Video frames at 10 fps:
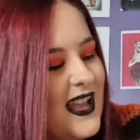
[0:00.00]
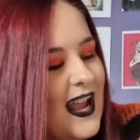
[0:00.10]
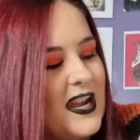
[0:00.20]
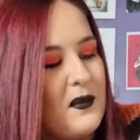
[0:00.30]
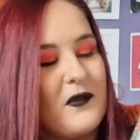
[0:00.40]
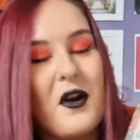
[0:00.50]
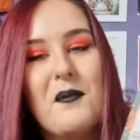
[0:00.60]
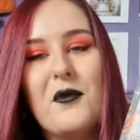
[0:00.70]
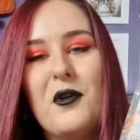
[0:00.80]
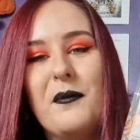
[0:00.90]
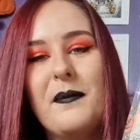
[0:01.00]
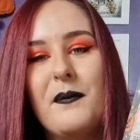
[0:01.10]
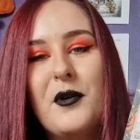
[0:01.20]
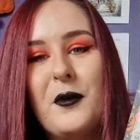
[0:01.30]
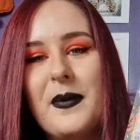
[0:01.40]
And then we've got more
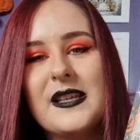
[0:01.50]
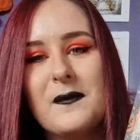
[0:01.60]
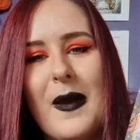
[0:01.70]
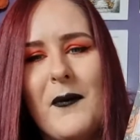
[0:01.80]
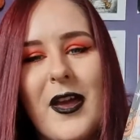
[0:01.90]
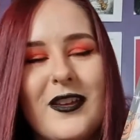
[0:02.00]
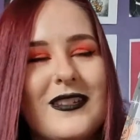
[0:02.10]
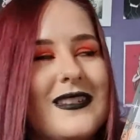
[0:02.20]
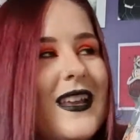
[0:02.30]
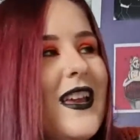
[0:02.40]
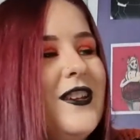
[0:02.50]
morbid memos.